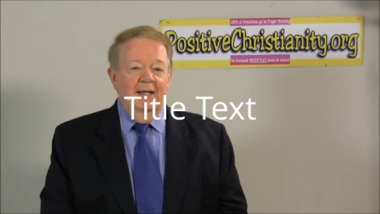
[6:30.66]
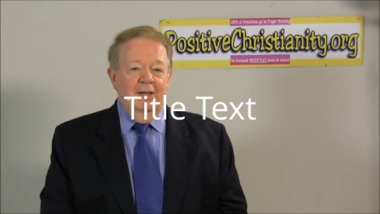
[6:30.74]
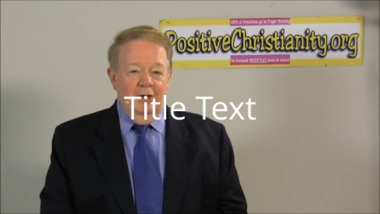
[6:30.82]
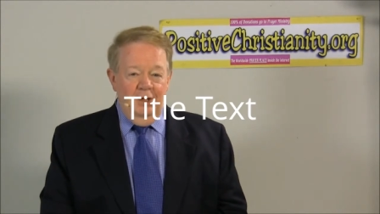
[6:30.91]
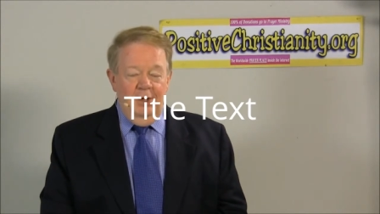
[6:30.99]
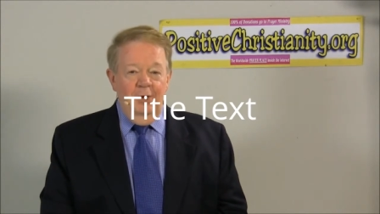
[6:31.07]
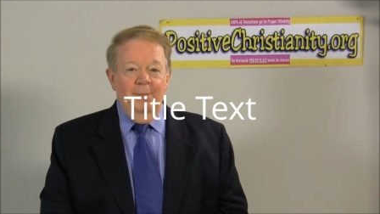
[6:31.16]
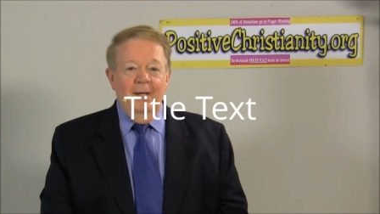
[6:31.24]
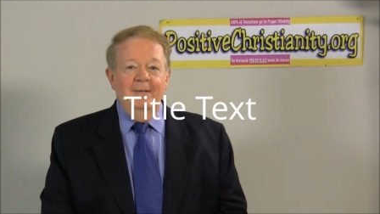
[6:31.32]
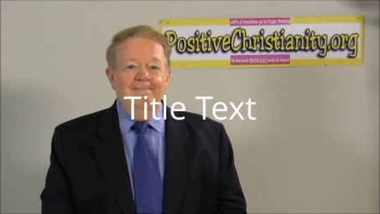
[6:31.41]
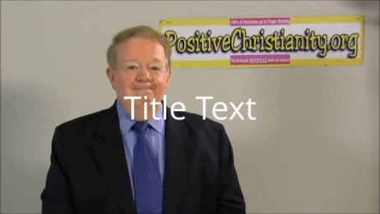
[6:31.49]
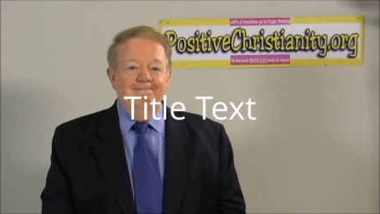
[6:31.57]
the
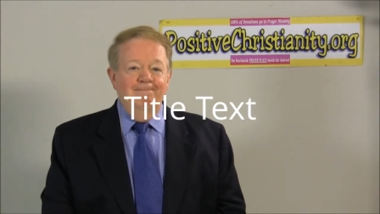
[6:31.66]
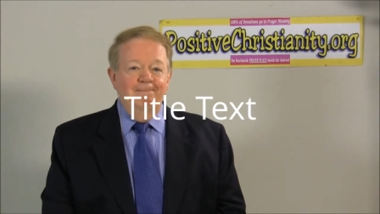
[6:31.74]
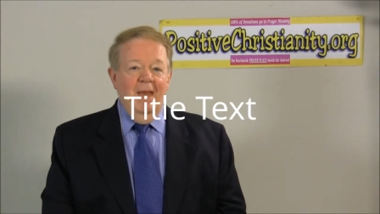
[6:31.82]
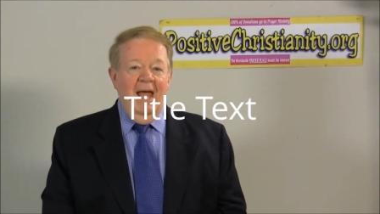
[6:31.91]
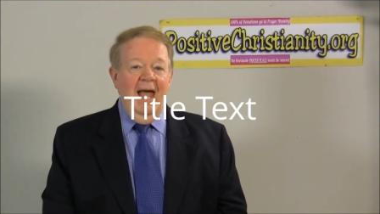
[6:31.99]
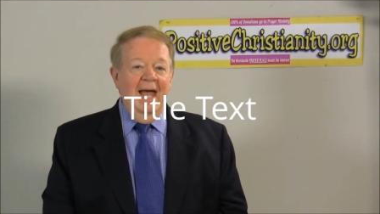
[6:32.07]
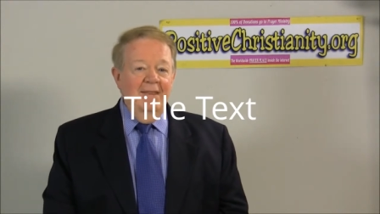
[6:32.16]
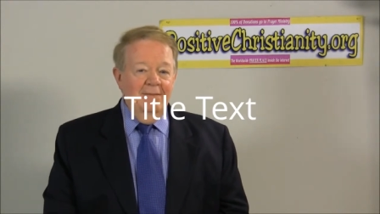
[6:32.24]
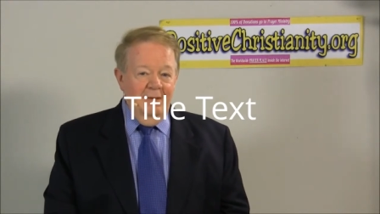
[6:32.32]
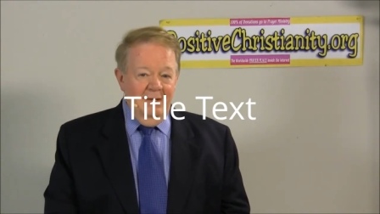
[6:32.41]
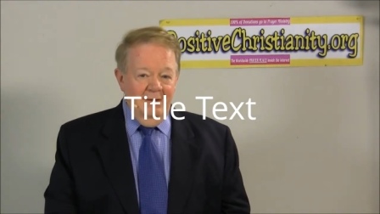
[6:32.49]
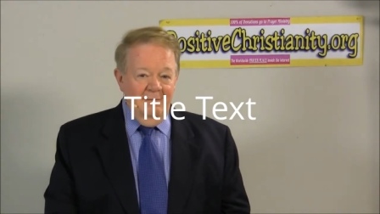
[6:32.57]
human
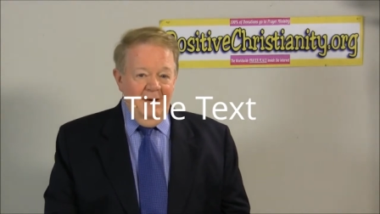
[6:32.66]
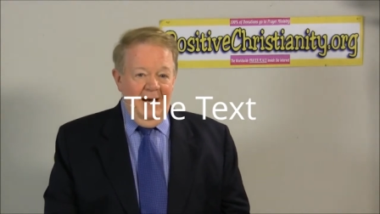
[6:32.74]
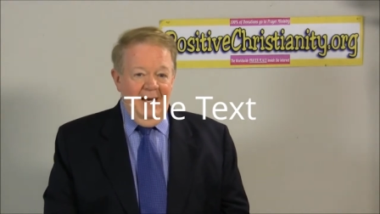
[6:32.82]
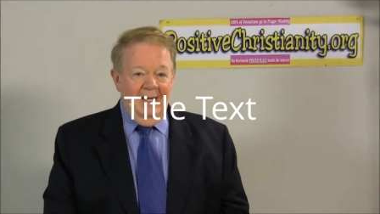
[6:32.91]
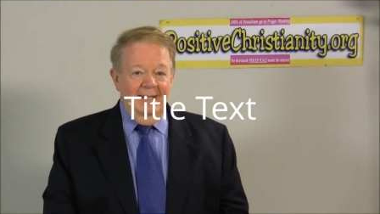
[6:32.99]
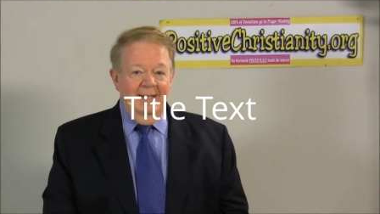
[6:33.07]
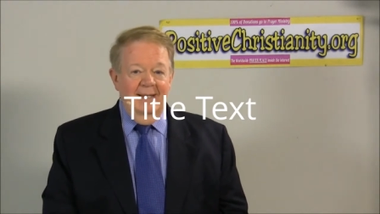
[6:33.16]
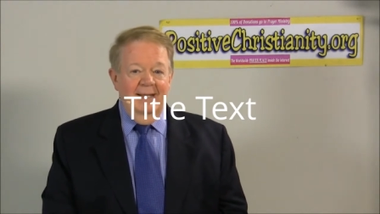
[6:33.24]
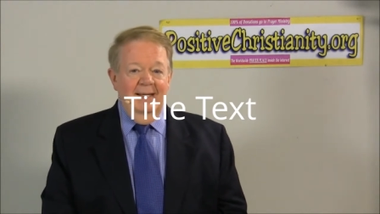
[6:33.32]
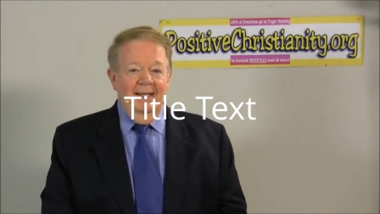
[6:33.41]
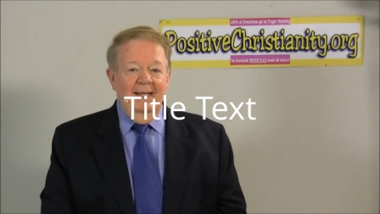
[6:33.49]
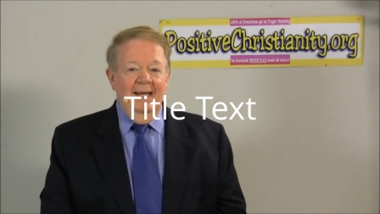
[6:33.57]
and the divine
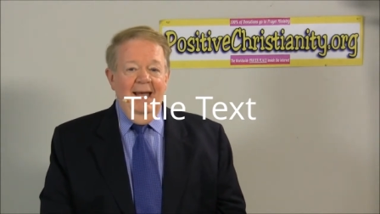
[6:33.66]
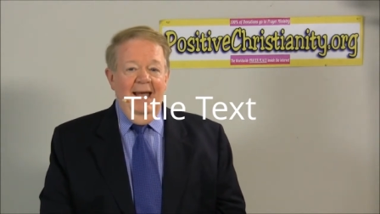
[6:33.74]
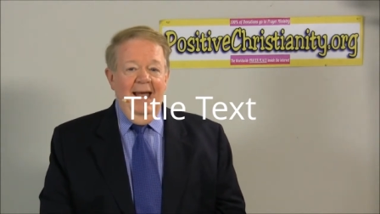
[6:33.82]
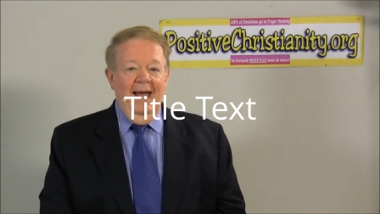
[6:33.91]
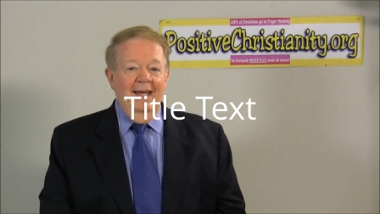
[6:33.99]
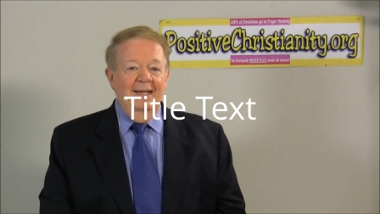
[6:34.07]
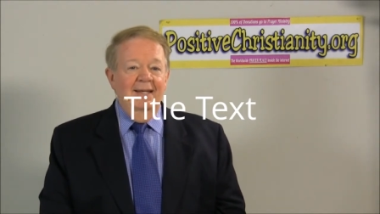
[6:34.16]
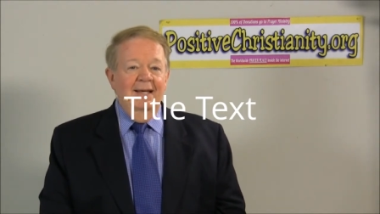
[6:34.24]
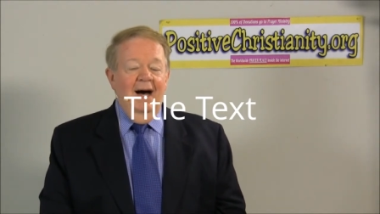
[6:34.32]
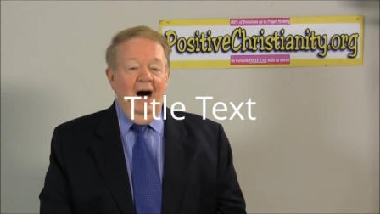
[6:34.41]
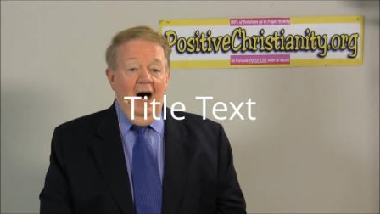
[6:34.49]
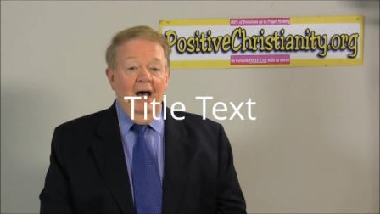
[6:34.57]
and
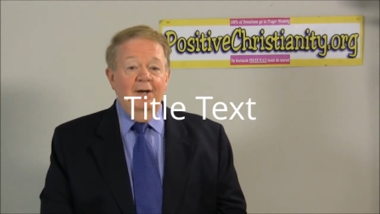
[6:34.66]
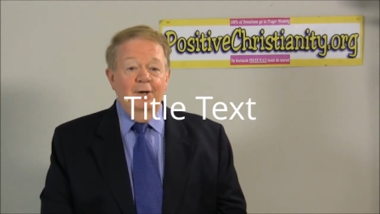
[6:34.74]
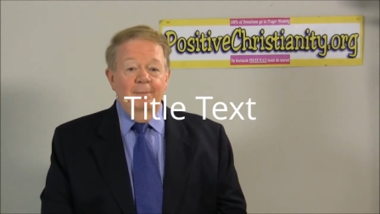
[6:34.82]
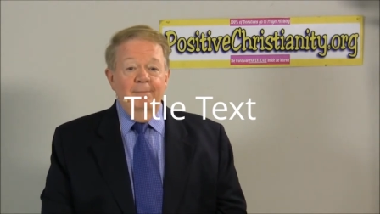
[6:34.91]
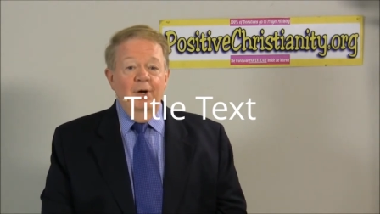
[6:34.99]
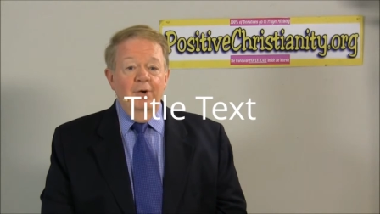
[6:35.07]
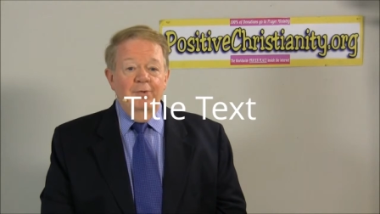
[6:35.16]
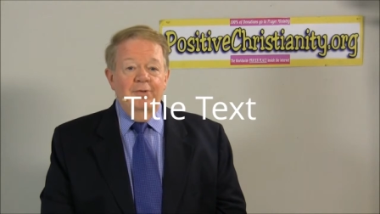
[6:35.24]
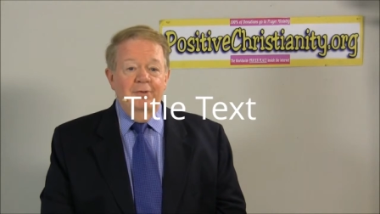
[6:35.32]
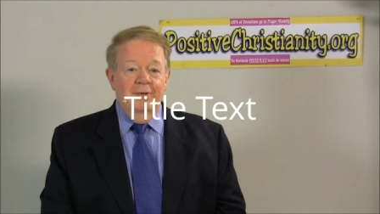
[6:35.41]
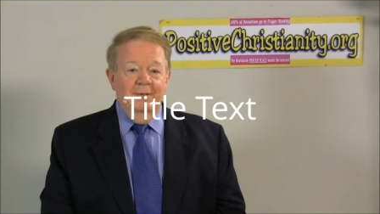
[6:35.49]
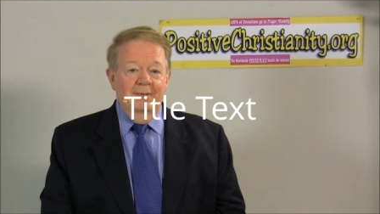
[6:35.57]
honor
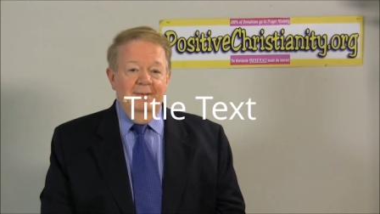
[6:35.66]
both.